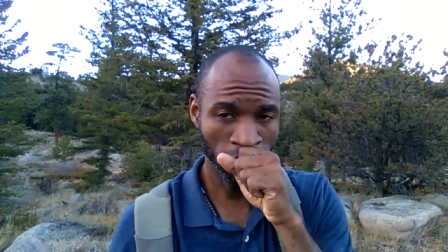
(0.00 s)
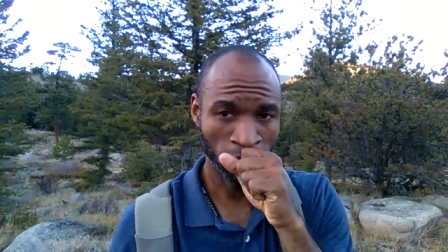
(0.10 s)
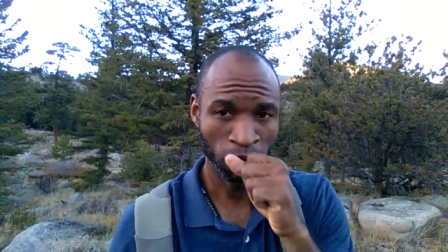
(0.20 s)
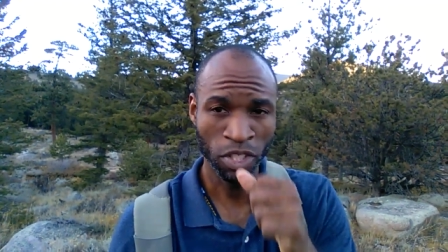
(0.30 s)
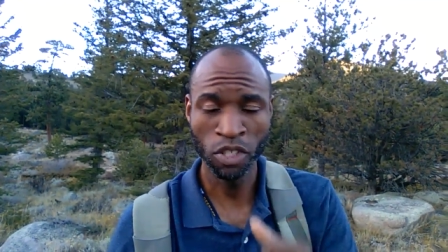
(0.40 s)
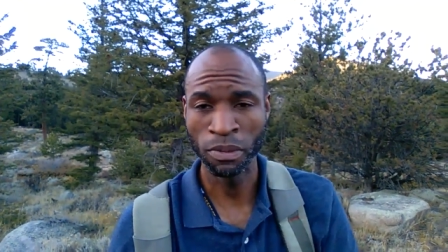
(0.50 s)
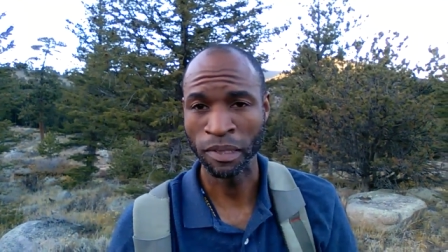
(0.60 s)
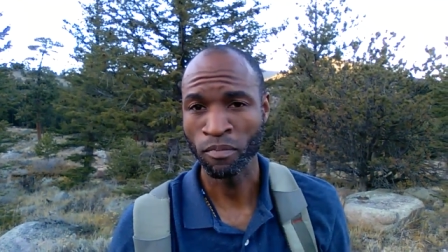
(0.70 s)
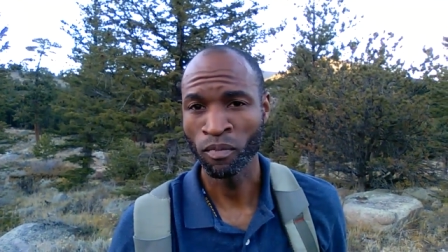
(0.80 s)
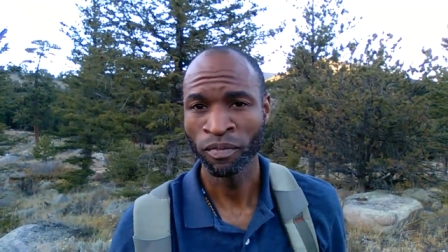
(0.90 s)
excuse me,
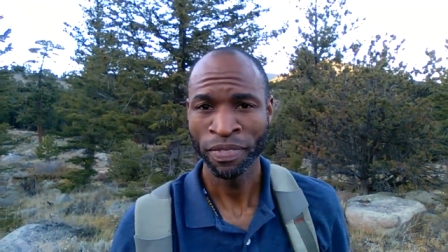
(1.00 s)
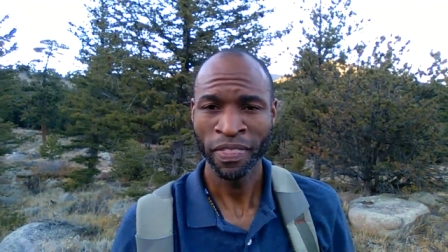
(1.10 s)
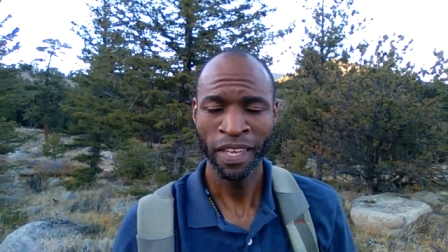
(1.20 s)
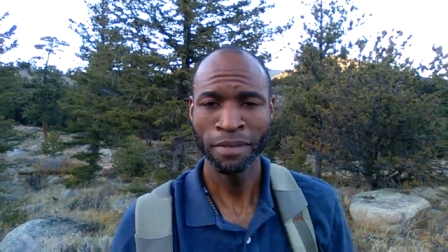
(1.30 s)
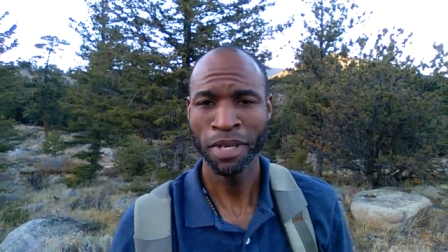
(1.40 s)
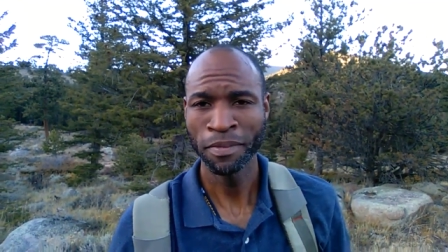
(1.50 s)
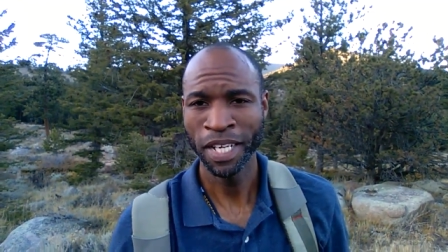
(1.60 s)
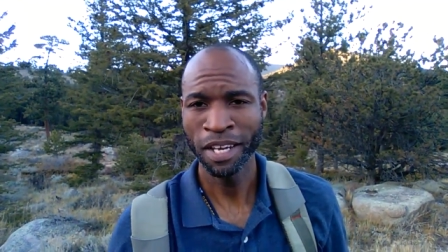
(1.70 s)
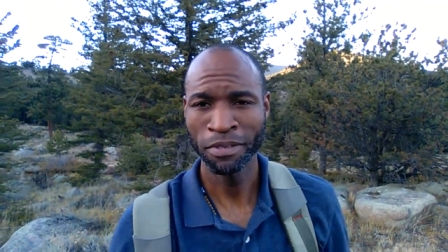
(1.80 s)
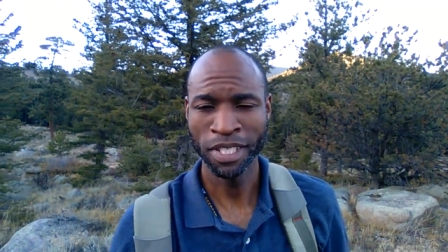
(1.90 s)
I think I'm
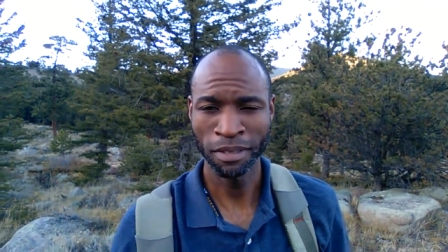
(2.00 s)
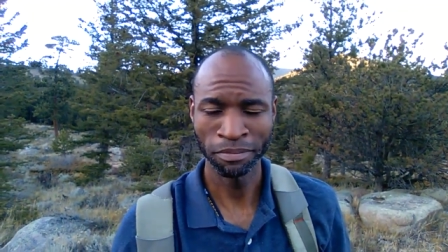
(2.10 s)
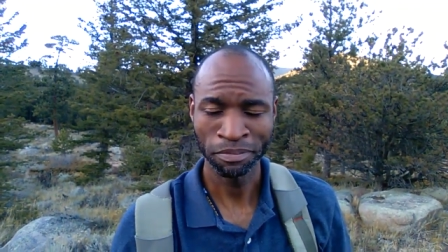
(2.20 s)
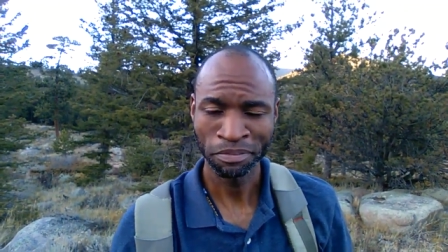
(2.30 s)
coming down with something